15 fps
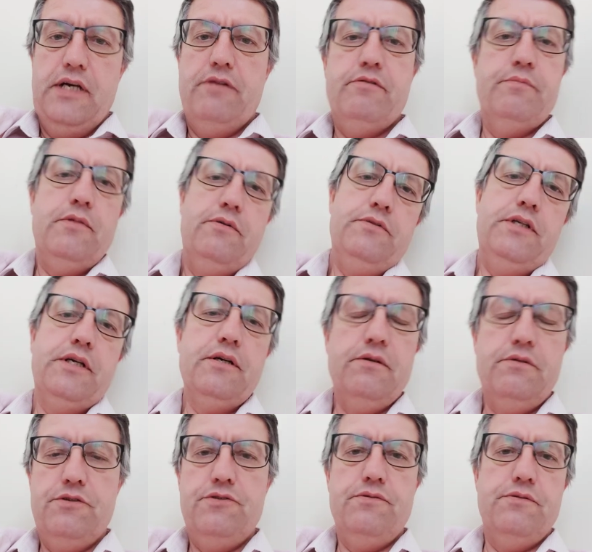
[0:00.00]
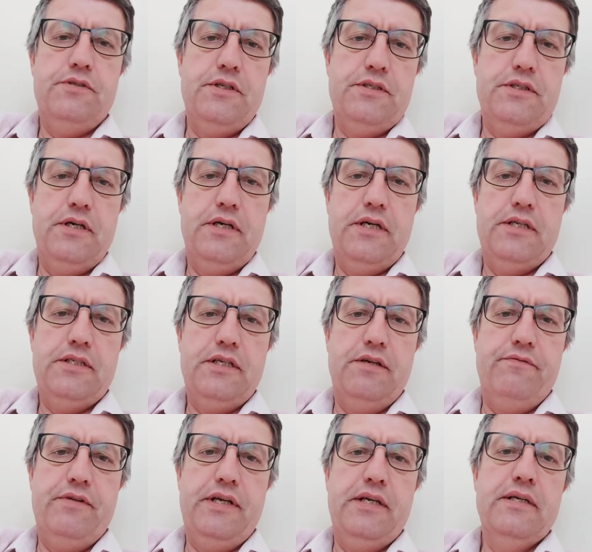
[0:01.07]
are a multicultural society.
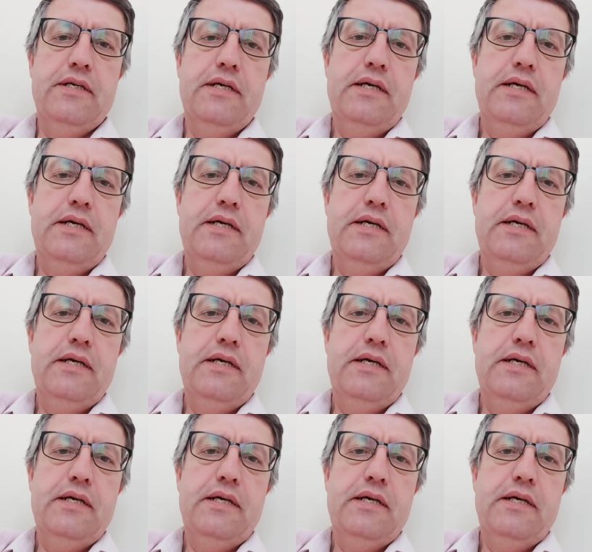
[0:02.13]
The